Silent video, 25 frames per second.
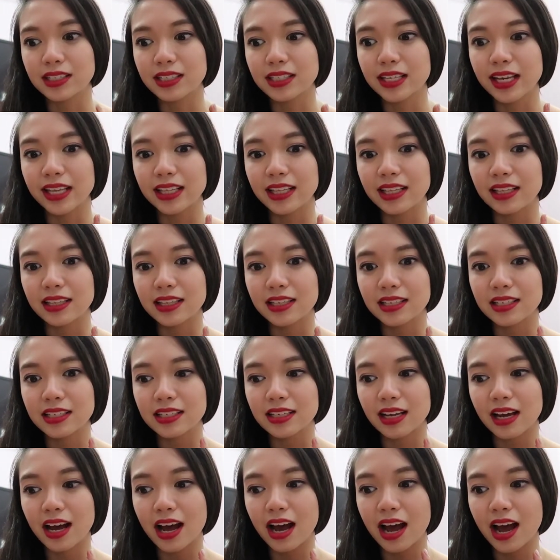Since,
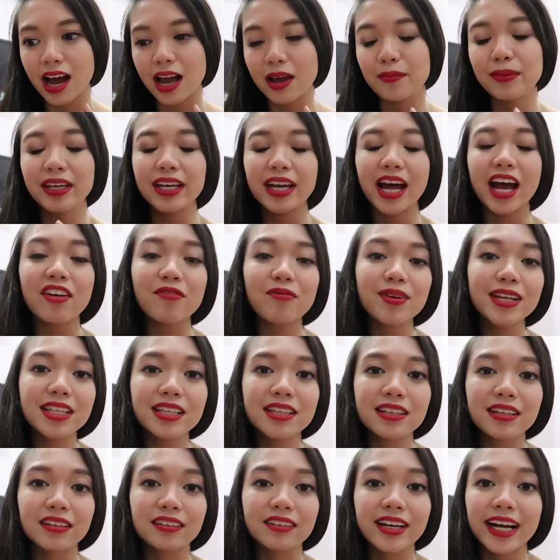I mean, I've
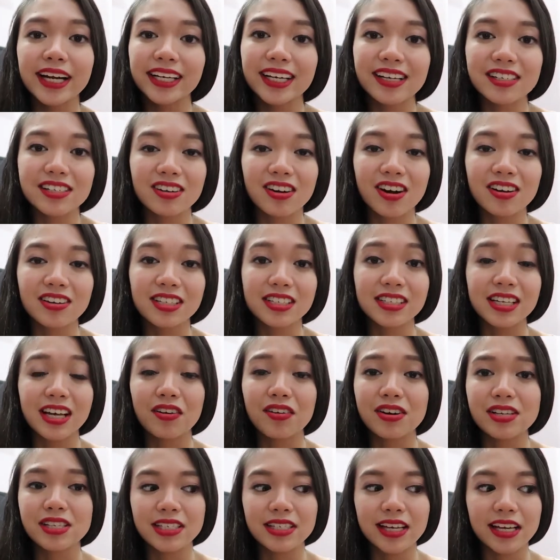been writing songs since I
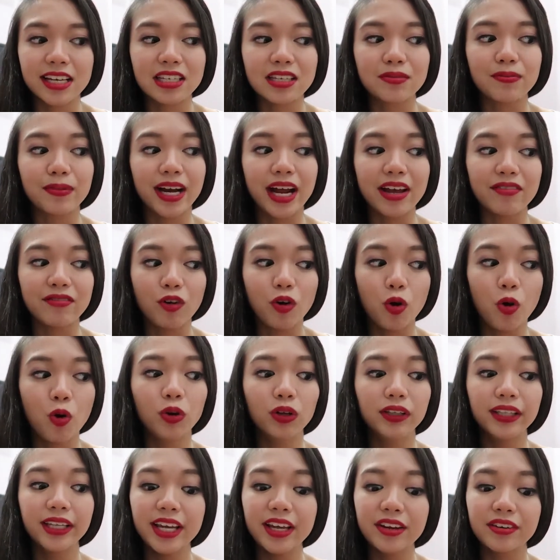was 6, but I've
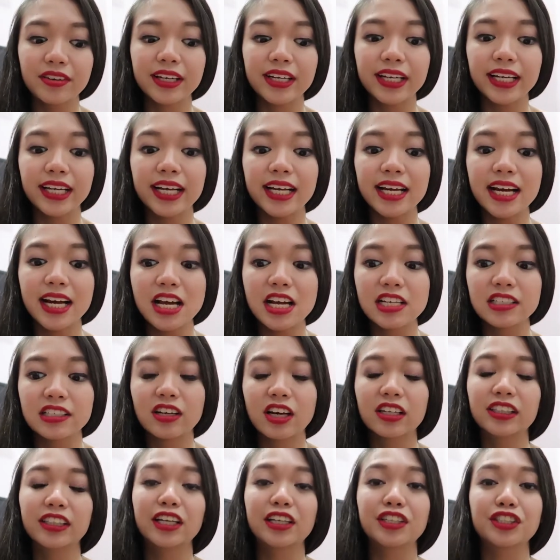only really
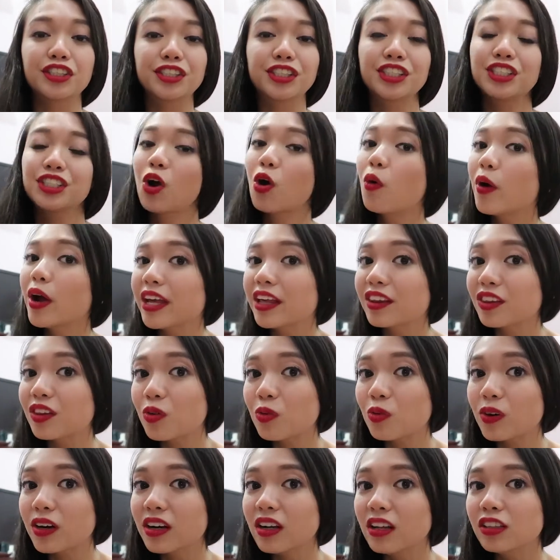started showing
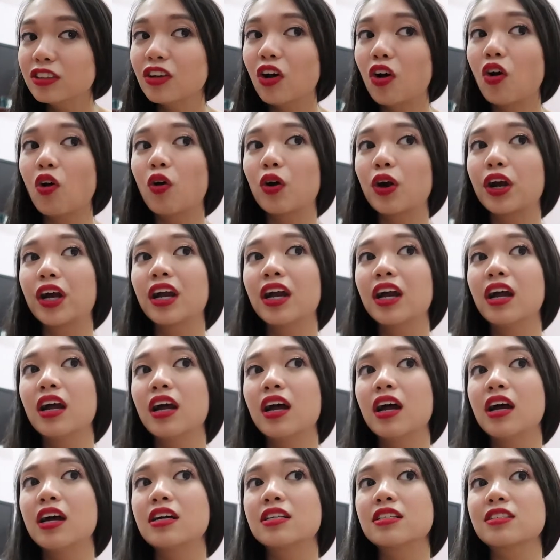the world or
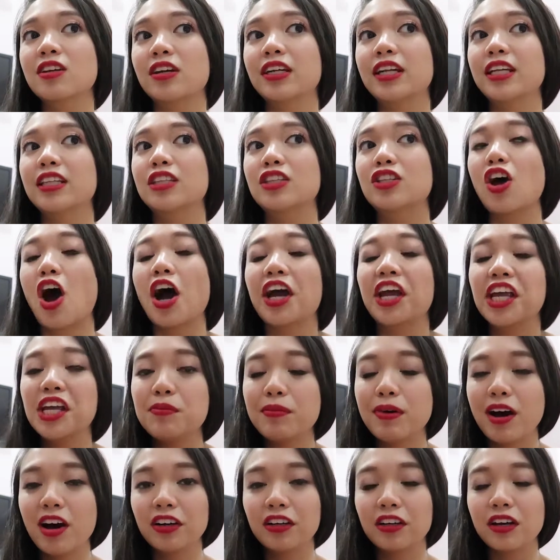started talking
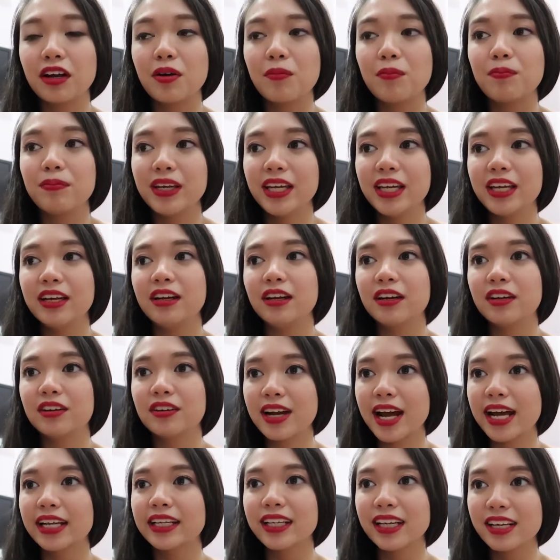about me
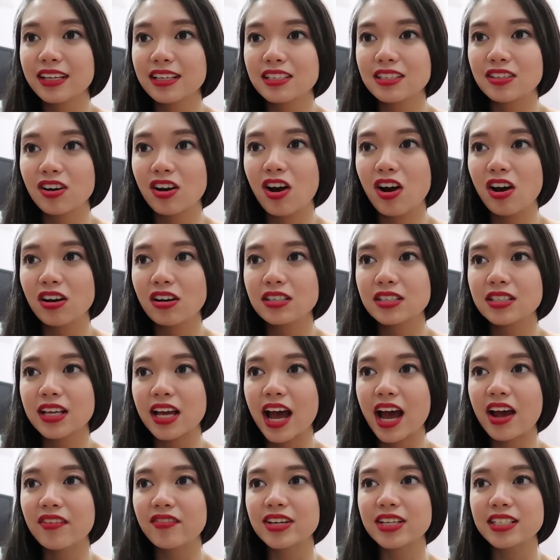writing songs
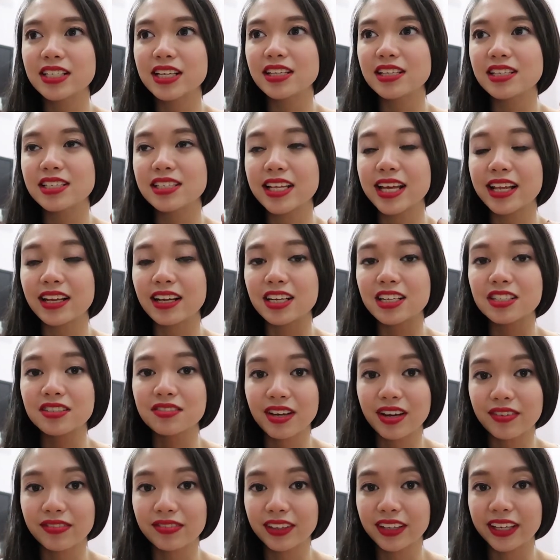ever since Taylor
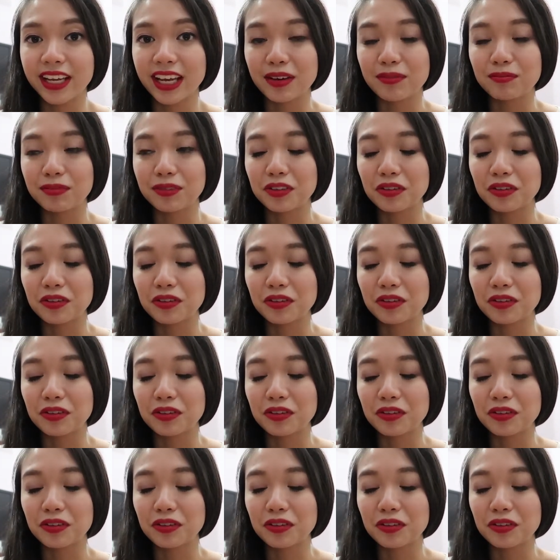Swift came